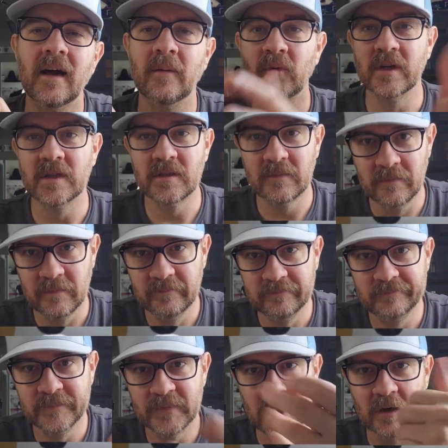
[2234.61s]
which
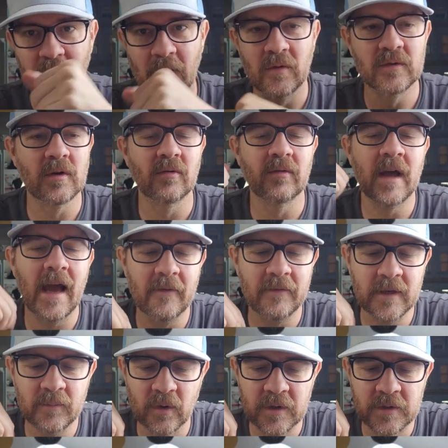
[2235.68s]
cell phones don't have
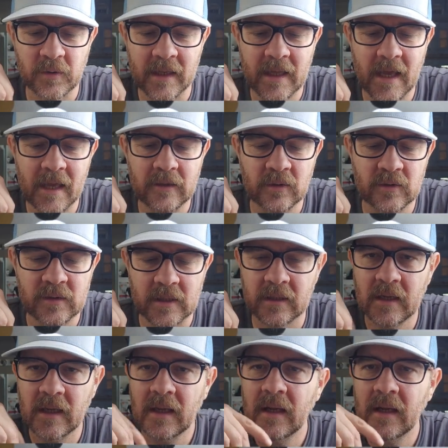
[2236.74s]
anymore, so I can't use it.